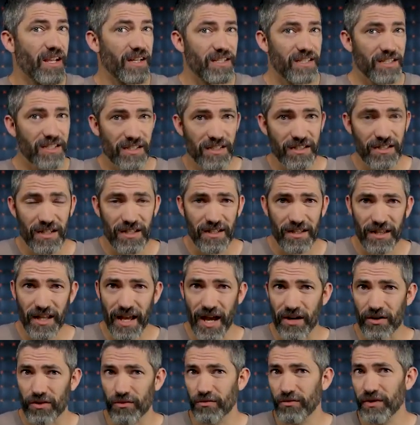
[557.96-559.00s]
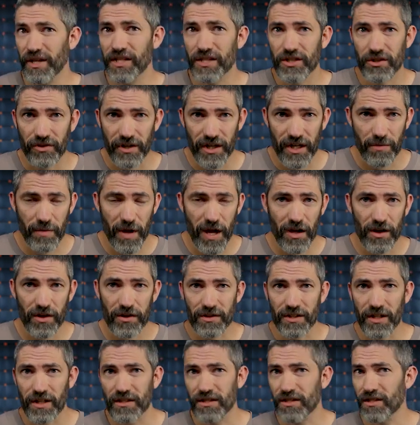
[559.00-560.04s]
assistant that reads your
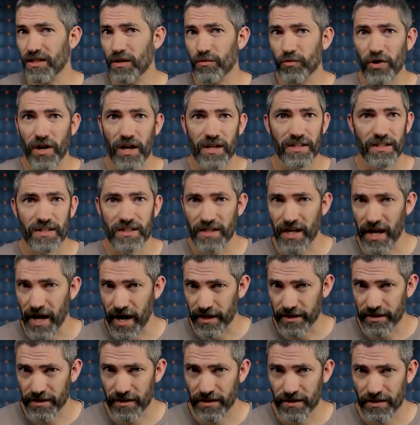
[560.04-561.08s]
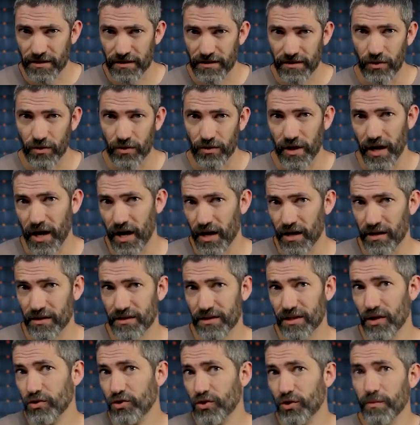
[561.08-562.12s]
emails and summarizes tasks, or a
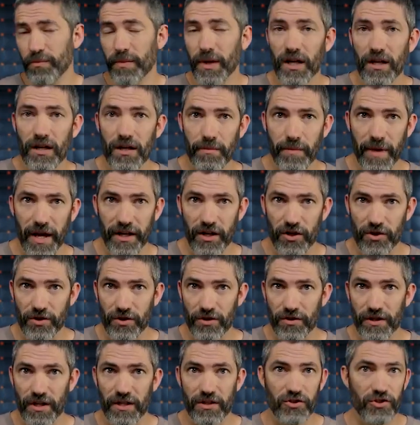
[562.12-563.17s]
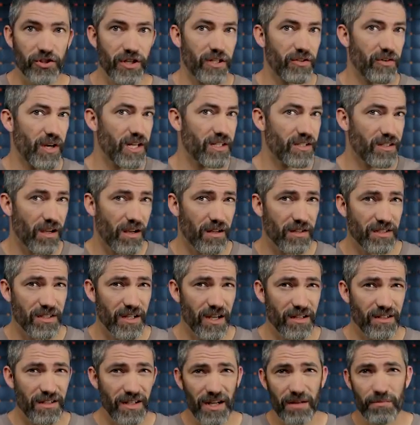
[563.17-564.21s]
social media manager that generates
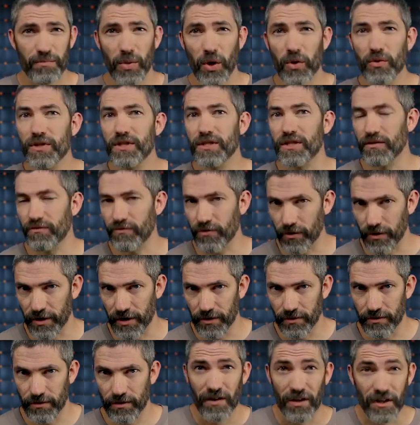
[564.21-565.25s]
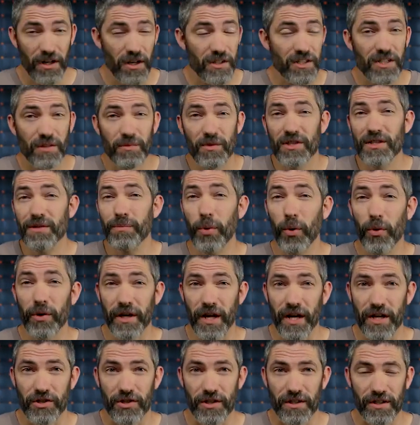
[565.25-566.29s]
content and posts it for you, a customer support
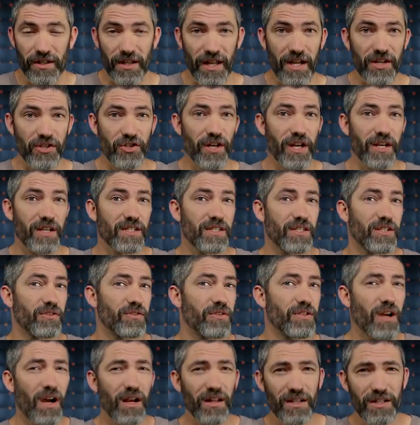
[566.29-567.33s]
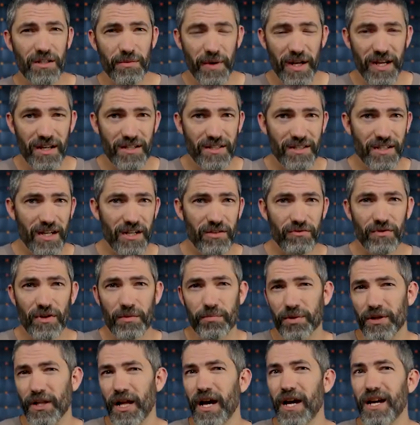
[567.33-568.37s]
agent that checks your knowledge base and
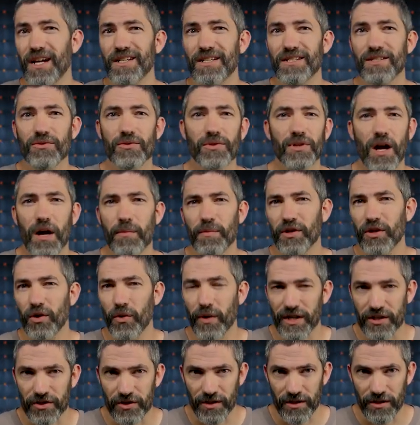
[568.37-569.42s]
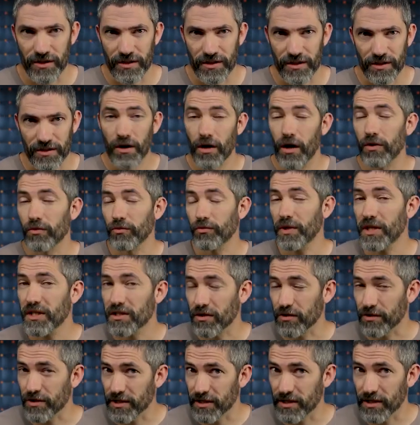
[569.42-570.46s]
replies to common questions, a
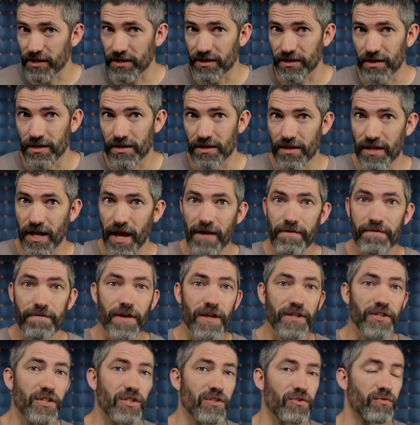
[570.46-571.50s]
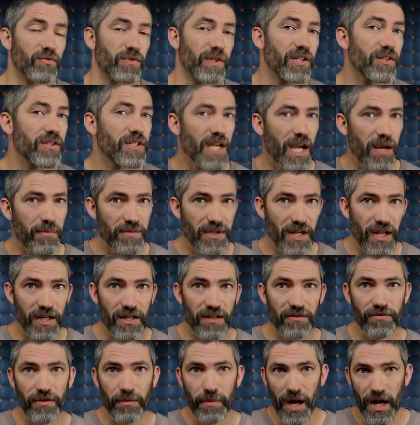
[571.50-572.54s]
research assistant that fetches real-time
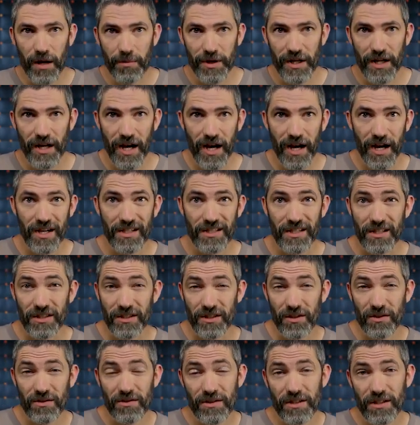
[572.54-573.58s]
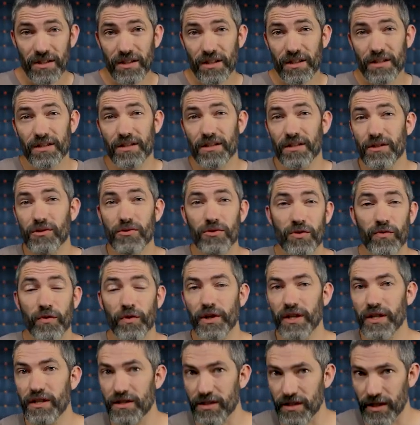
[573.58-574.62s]
data from APIs and turns it into
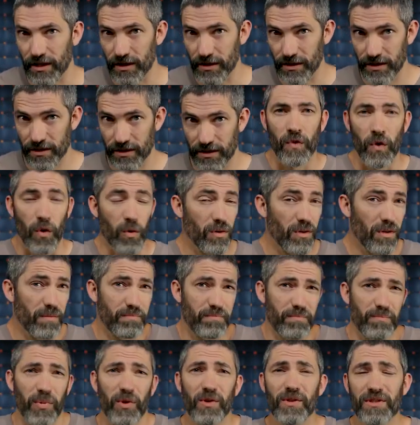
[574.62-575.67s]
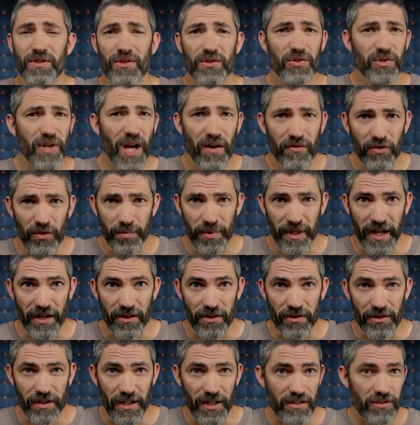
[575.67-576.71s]
useful insights, or a personal travel
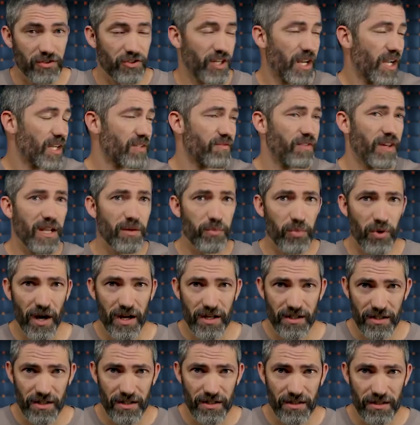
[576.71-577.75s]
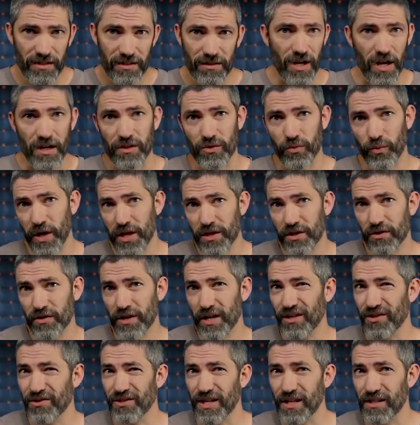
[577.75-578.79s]
planner that checks flight prices, checks weather
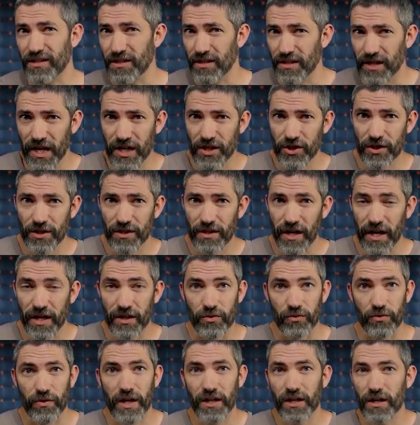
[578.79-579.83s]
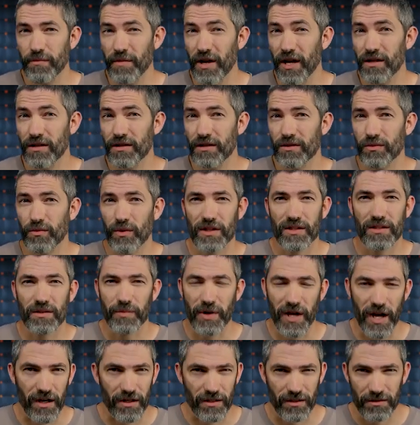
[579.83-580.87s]
at your destination, and recommends what to
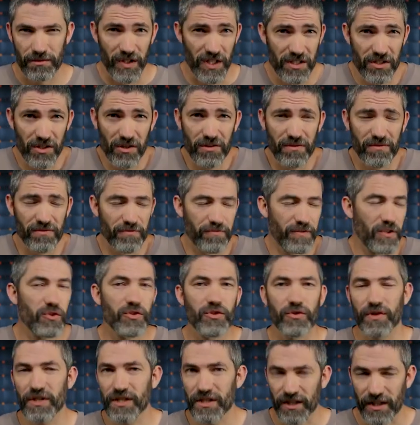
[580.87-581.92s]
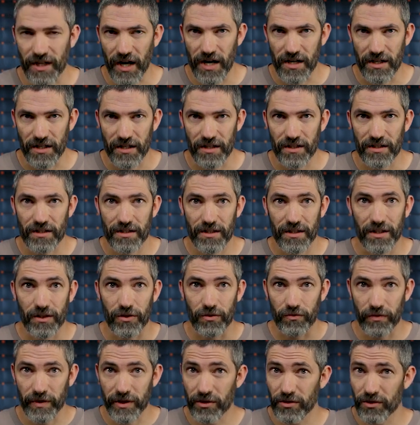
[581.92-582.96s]
pack. These aren't futuristic ideas. They're
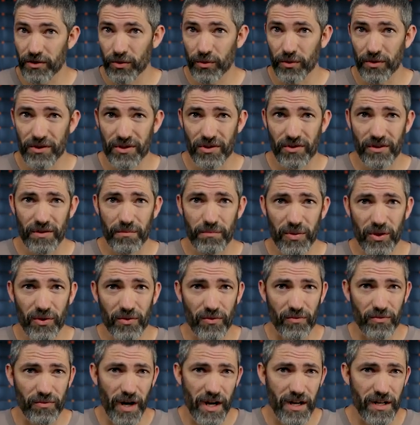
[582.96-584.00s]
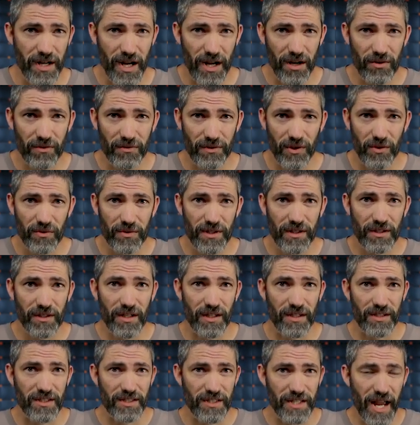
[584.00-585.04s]
real tools you can build right now using
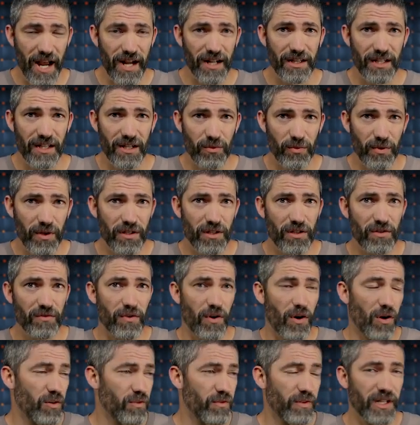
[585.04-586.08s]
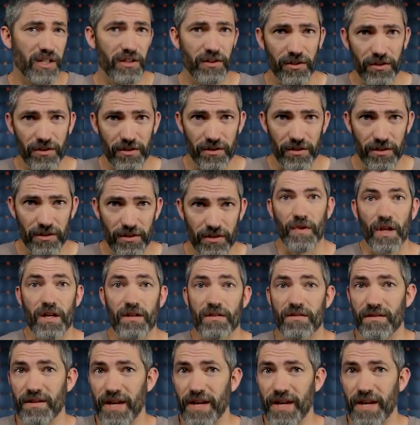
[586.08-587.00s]
exactly what you've already learned. And